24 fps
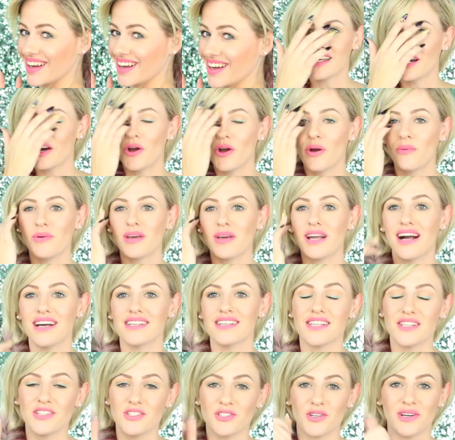I hope you
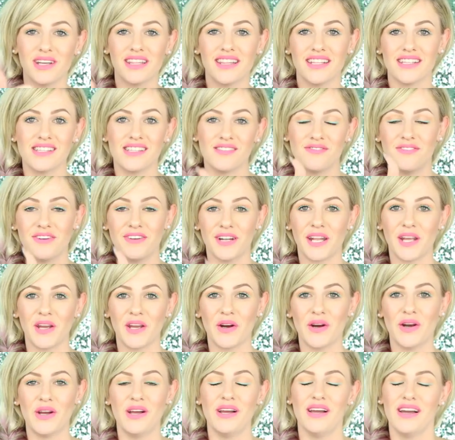guys enjoyed this
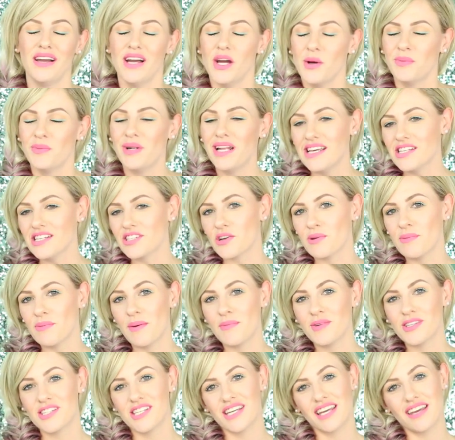video. Please
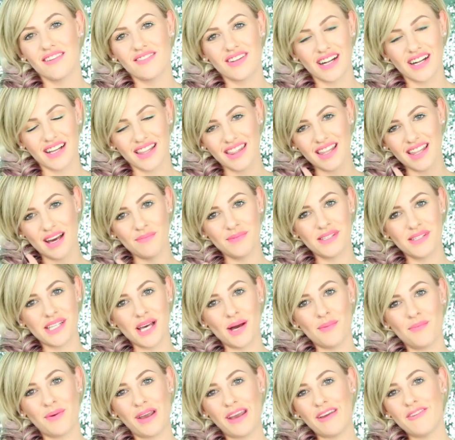remember to give it a thumbs
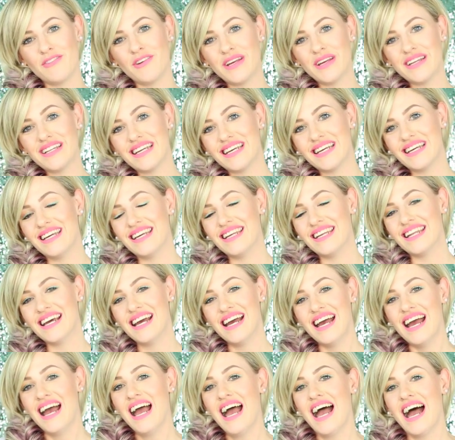up if you did.
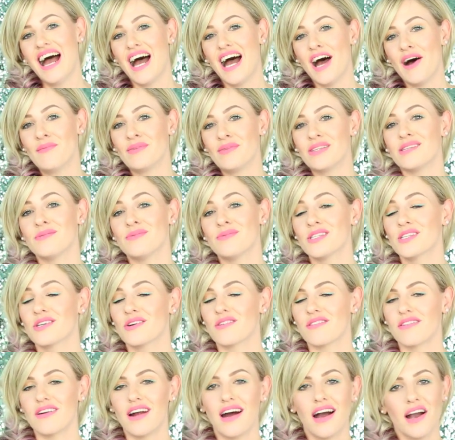
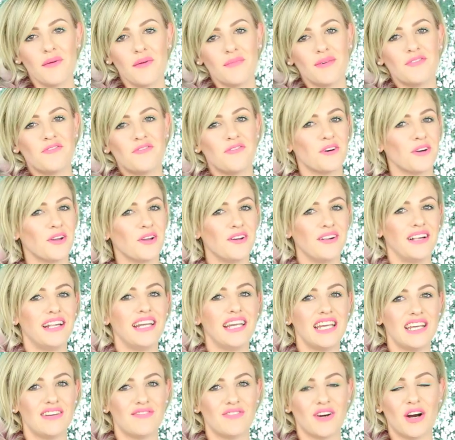Subscribe before you
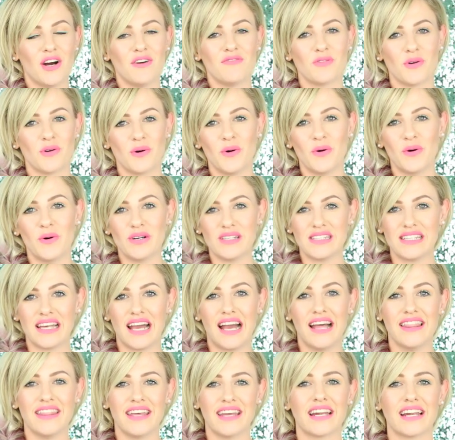leave, of course,
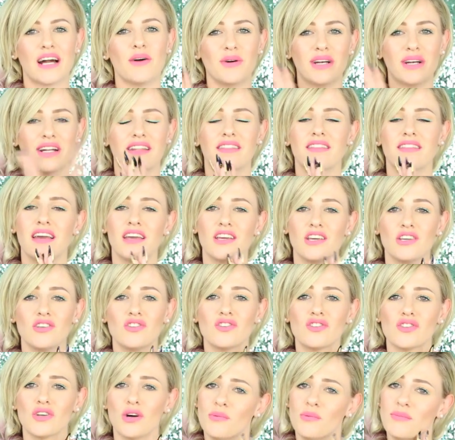and then I want to thank you
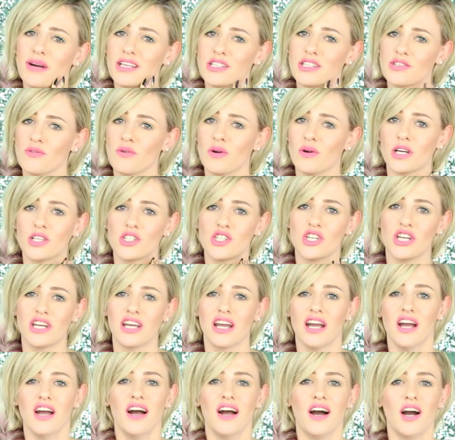so much for
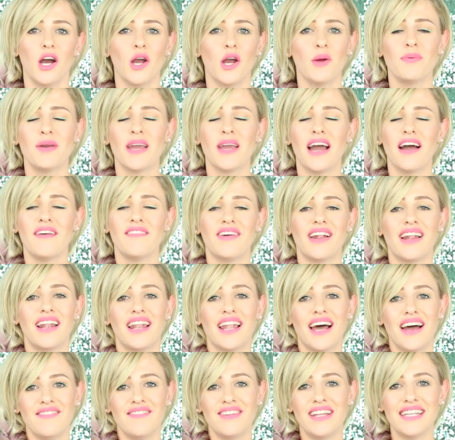watching. I hope you have a
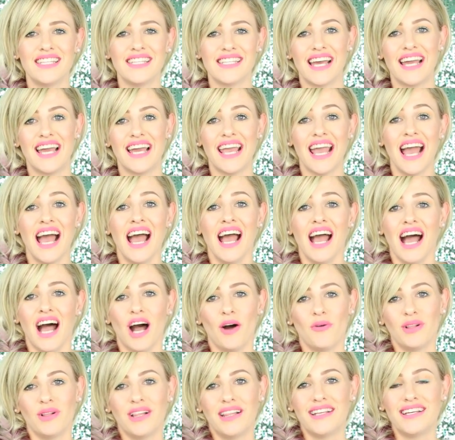lovely day.
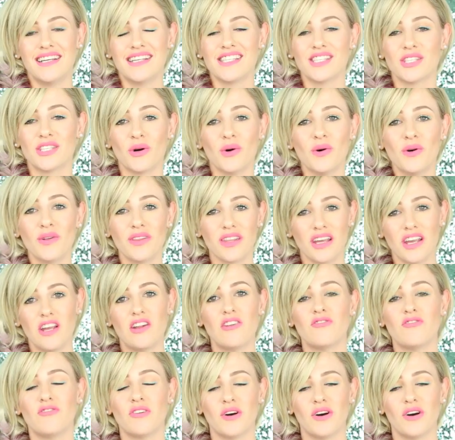I will list all the
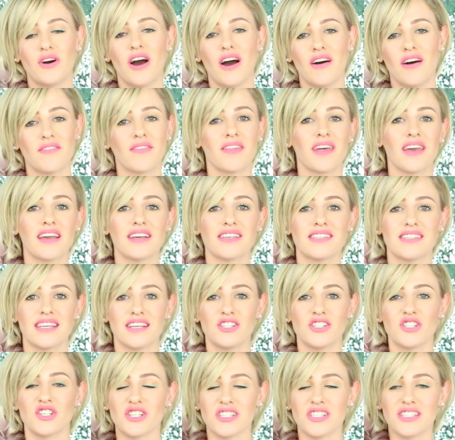info of the
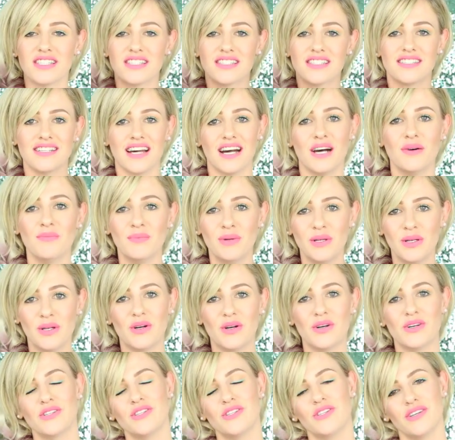extensions down
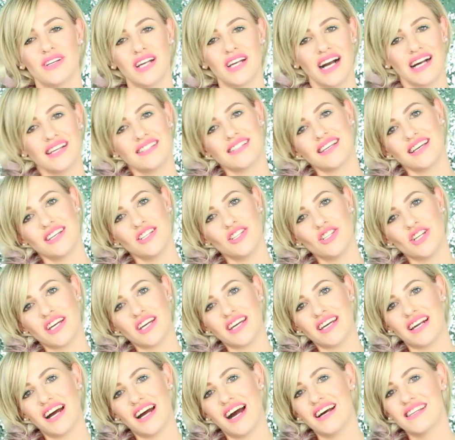below so you guys can check
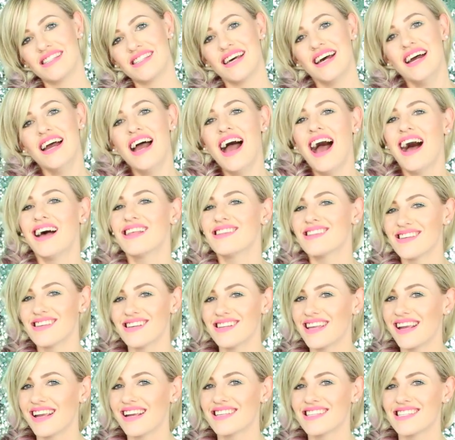it out.
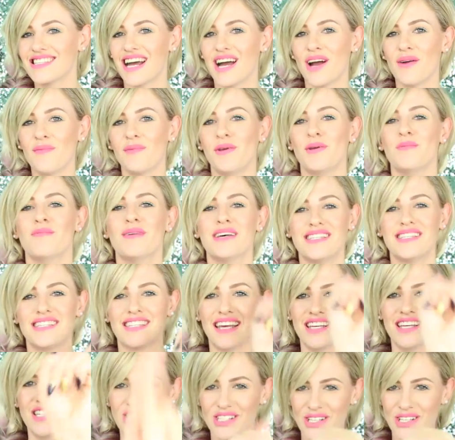Until next time, you must
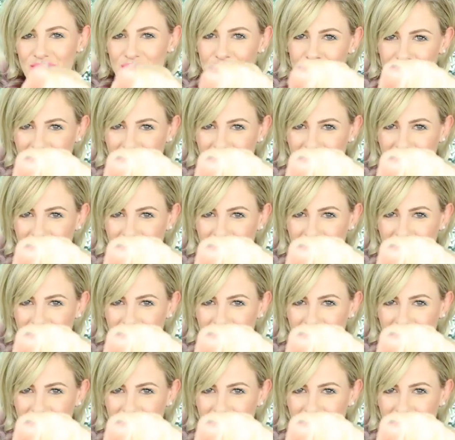stay so